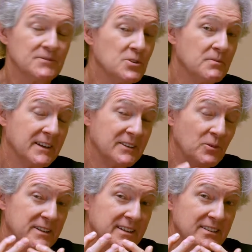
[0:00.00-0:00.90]
you, and
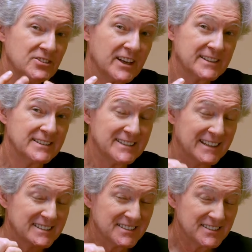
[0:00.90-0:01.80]
with the injections,
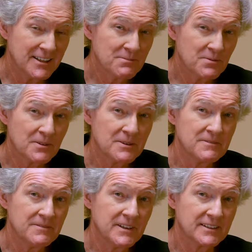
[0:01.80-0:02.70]
that's a temporary
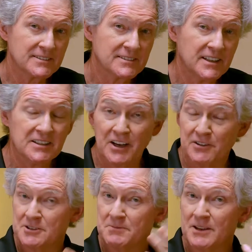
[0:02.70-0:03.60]
fix.
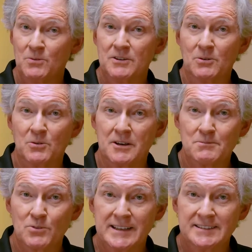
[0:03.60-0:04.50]
Others may want to wear
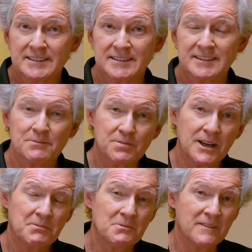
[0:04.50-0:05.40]
braces. And the
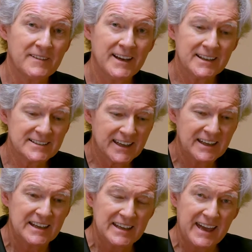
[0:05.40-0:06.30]
problem with that is
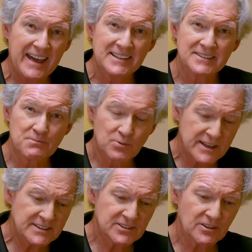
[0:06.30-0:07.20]
that as the
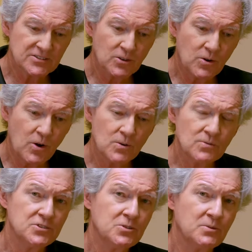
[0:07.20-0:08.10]
brace starts to
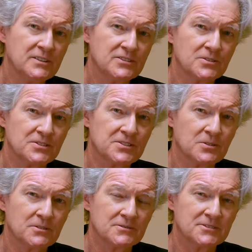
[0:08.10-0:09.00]
hold you into a
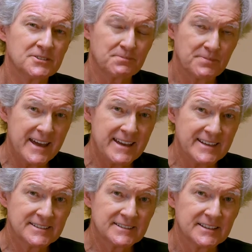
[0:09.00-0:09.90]
certain
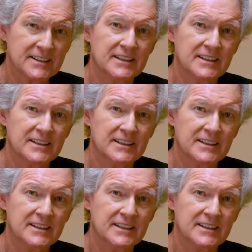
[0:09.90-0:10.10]
space,